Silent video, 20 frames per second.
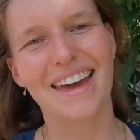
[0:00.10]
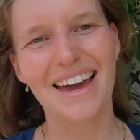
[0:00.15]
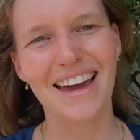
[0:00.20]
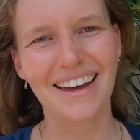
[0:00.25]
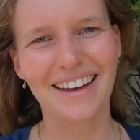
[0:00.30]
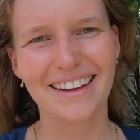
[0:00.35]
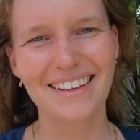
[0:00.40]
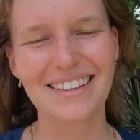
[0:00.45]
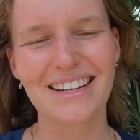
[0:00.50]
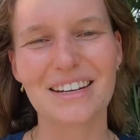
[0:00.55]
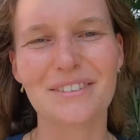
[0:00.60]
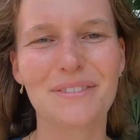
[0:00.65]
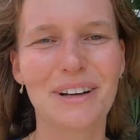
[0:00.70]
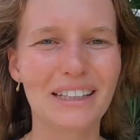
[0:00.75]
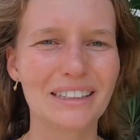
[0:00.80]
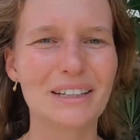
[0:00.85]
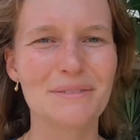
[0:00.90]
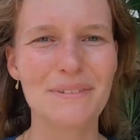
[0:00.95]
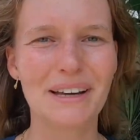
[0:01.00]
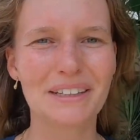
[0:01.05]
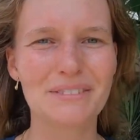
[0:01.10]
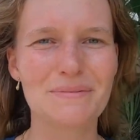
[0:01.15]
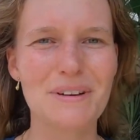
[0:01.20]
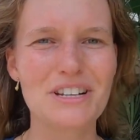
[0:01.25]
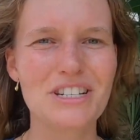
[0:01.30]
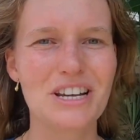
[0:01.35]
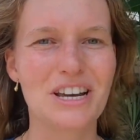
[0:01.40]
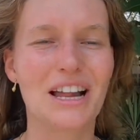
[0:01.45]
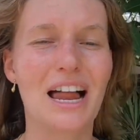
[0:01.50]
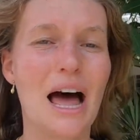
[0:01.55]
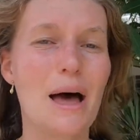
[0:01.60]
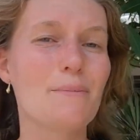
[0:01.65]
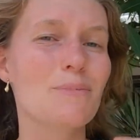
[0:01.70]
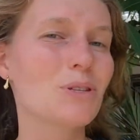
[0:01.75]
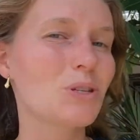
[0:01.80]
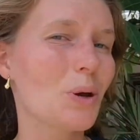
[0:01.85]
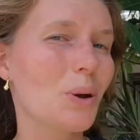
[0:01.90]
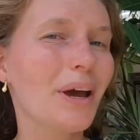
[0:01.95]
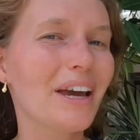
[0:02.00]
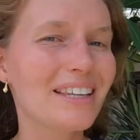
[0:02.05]
guys, and welcome back to my channel. I'm
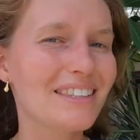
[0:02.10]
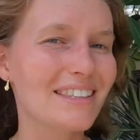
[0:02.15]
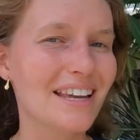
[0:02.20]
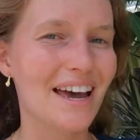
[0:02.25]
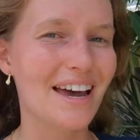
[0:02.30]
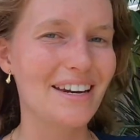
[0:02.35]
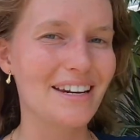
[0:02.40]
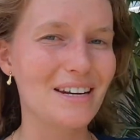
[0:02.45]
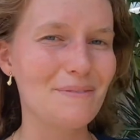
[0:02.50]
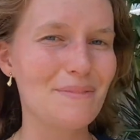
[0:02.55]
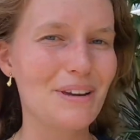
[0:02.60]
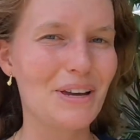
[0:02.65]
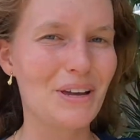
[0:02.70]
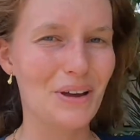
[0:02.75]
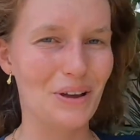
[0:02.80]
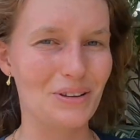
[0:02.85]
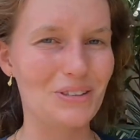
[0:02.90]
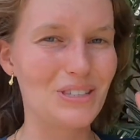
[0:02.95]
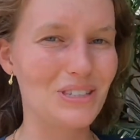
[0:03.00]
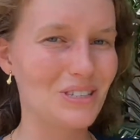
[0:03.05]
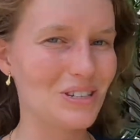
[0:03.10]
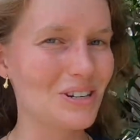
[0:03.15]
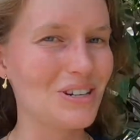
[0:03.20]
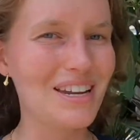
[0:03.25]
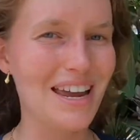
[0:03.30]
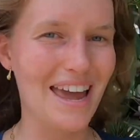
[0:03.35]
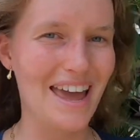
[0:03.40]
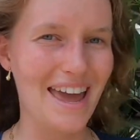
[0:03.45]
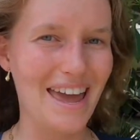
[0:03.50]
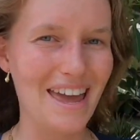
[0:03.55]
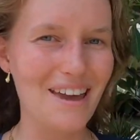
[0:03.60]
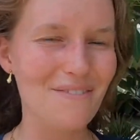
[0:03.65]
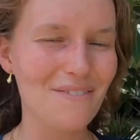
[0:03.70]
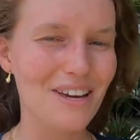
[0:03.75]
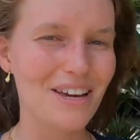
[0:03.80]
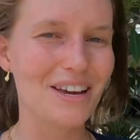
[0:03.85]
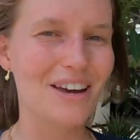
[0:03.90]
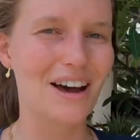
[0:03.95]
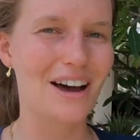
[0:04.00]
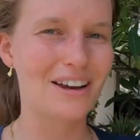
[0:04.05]
so excited because today
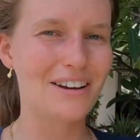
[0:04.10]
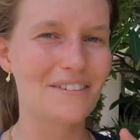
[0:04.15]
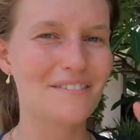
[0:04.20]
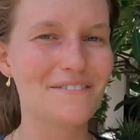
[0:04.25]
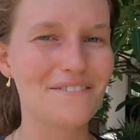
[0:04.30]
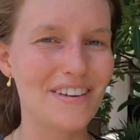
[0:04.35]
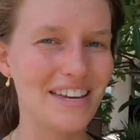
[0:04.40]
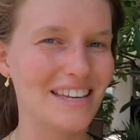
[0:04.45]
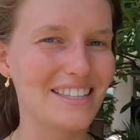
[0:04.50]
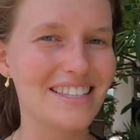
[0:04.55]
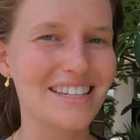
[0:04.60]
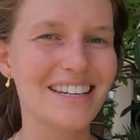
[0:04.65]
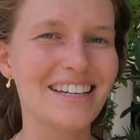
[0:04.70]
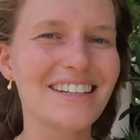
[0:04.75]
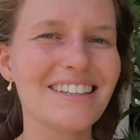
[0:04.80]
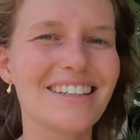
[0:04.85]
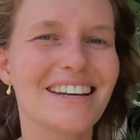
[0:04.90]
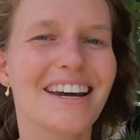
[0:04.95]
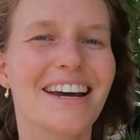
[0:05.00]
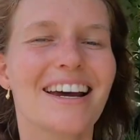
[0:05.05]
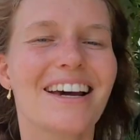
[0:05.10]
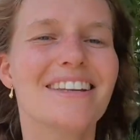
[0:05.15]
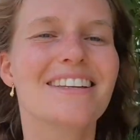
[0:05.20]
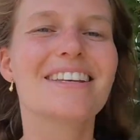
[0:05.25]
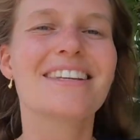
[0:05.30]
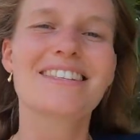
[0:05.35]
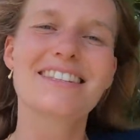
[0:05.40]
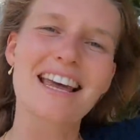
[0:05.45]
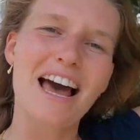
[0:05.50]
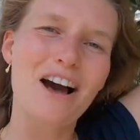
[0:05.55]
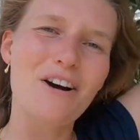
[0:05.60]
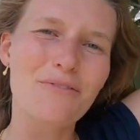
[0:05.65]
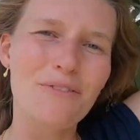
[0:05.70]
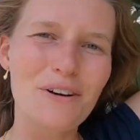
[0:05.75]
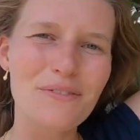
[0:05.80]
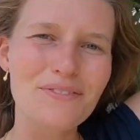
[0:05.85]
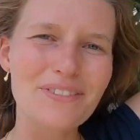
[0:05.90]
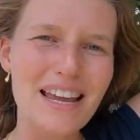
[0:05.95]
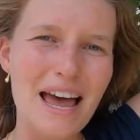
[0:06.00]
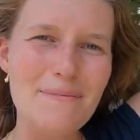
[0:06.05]
we're gonna visit the south
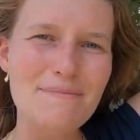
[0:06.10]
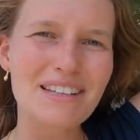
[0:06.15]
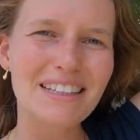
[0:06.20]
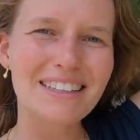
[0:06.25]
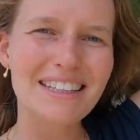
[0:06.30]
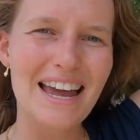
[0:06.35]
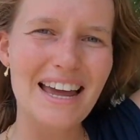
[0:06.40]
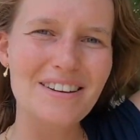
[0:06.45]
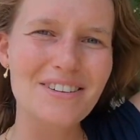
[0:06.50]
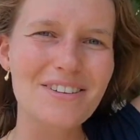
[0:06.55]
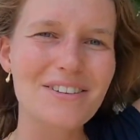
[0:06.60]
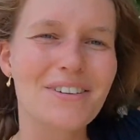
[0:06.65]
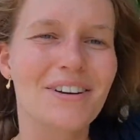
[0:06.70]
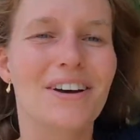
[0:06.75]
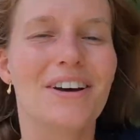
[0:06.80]
of Tamil Nadu.